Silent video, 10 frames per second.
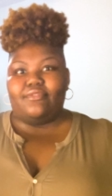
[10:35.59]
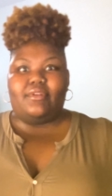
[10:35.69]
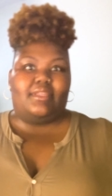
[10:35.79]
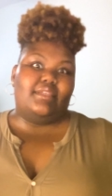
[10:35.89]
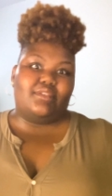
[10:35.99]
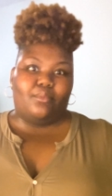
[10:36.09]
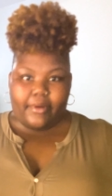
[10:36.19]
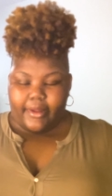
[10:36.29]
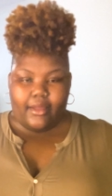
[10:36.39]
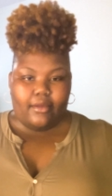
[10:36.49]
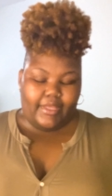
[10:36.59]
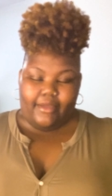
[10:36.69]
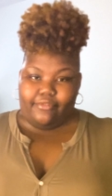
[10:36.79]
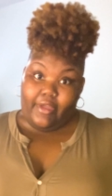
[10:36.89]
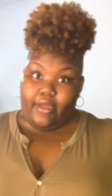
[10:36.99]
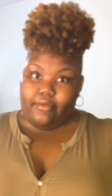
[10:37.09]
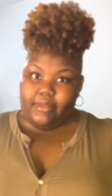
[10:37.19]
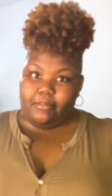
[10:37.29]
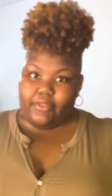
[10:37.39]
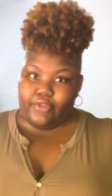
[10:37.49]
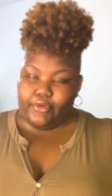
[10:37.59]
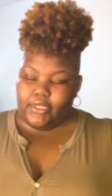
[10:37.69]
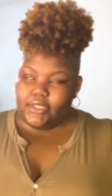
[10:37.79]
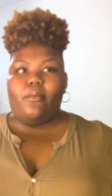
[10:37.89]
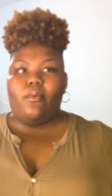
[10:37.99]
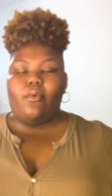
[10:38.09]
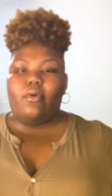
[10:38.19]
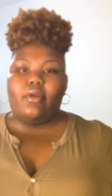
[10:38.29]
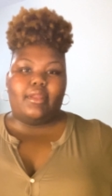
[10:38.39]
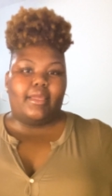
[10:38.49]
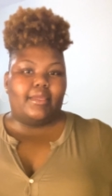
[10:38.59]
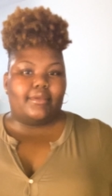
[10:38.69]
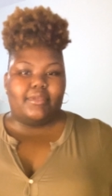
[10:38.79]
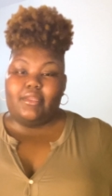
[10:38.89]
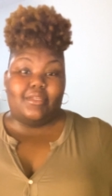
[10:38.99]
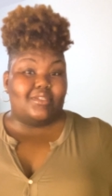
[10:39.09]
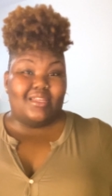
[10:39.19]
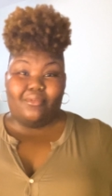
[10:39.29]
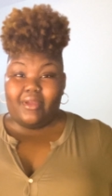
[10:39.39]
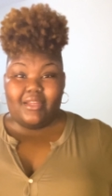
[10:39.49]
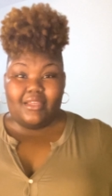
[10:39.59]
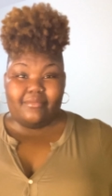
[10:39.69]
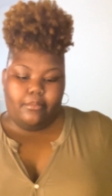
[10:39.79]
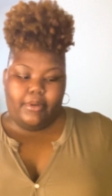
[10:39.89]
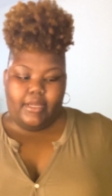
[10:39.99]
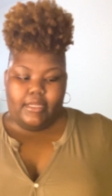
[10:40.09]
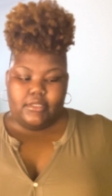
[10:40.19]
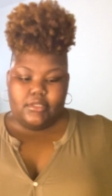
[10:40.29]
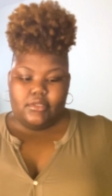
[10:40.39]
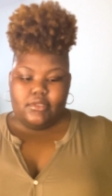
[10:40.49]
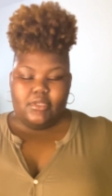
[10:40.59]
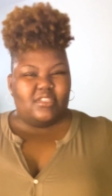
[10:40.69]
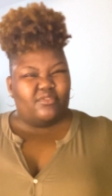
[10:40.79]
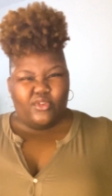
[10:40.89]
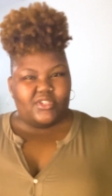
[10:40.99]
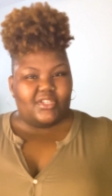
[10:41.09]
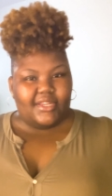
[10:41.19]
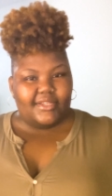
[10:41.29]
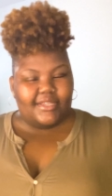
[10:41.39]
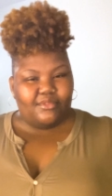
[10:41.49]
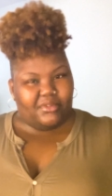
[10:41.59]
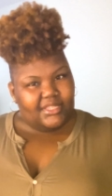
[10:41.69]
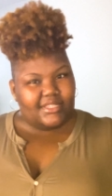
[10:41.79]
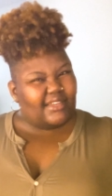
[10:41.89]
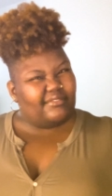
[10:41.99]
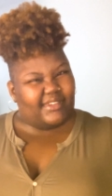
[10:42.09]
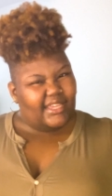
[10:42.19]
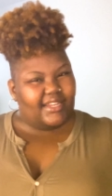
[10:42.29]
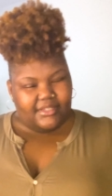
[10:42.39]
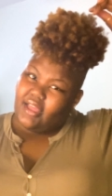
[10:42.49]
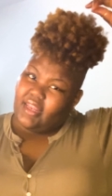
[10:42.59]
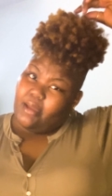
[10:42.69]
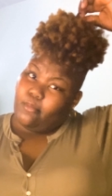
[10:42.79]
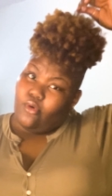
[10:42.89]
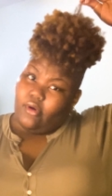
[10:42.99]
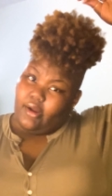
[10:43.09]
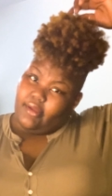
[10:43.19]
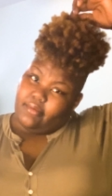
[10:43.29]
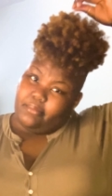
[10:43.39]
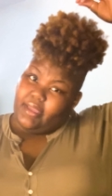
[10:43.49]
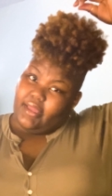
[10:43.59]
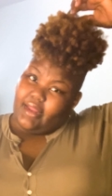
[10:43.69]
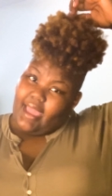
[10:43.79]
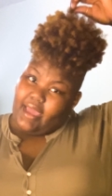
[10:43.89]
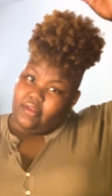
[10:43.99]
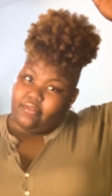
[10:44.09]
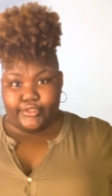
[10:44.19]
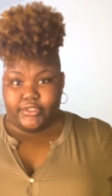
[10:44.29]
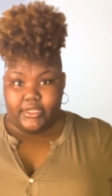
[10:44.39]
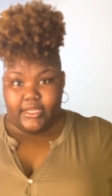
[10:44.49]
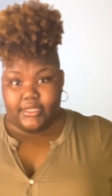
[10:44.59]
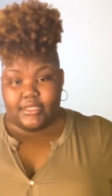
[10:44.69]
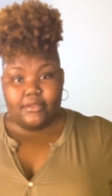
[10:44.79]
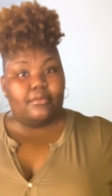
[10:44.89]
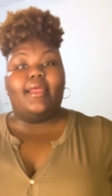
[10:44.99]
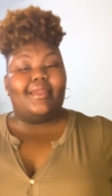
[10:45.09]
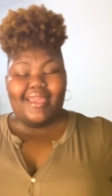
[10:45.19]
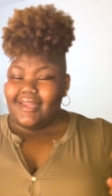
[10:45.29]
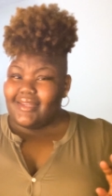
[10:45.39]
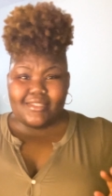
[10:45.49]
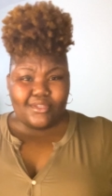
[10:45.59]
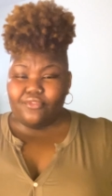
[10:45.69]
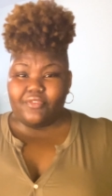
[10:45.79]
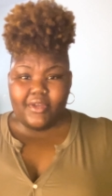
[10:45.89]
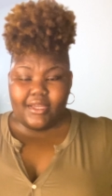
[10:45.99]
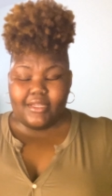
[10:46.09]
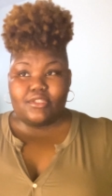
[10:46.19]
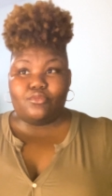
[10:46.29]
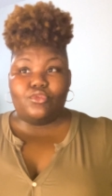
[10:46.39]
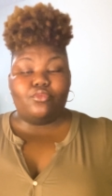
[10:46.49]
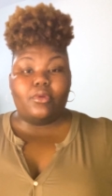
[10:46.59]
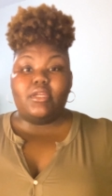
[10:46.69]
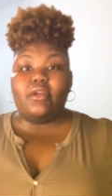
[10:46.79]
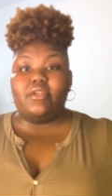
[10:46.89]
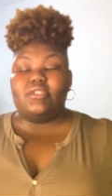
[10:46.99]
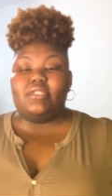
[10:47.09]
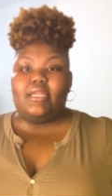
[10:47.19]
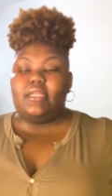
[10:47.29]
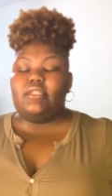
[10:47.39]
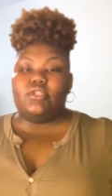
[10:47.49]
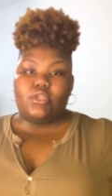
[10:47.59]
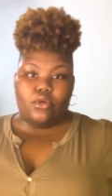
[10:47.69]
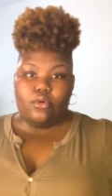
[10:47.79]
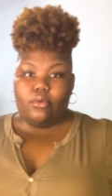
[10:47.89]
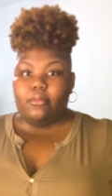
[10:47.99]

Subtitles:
things to work out, I've found in my 30s. Or like, yeah, they're just not ready. But it's unfortunate. It really is. I've dated a lot more being out of Christianity, and dating is so fun. You really are just getting to know